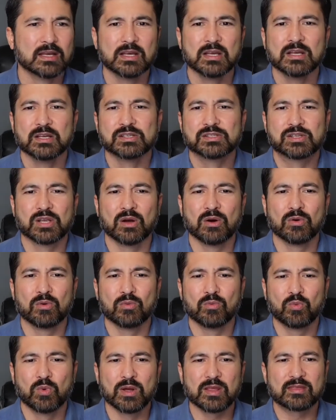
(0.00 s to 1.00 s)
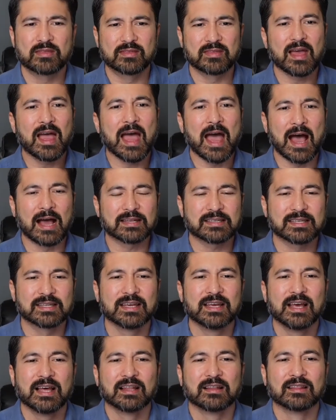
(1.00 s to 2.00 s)
so with that,
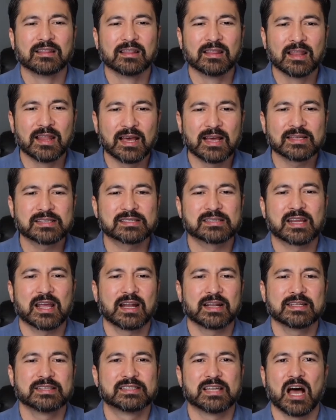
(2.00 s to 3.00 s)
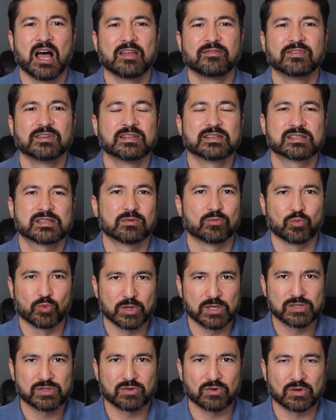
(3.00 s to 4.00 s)
let's kind of dive into some
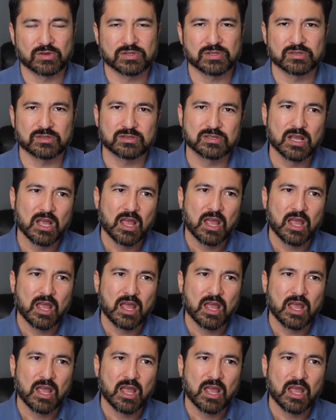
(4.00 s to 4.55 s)
resources.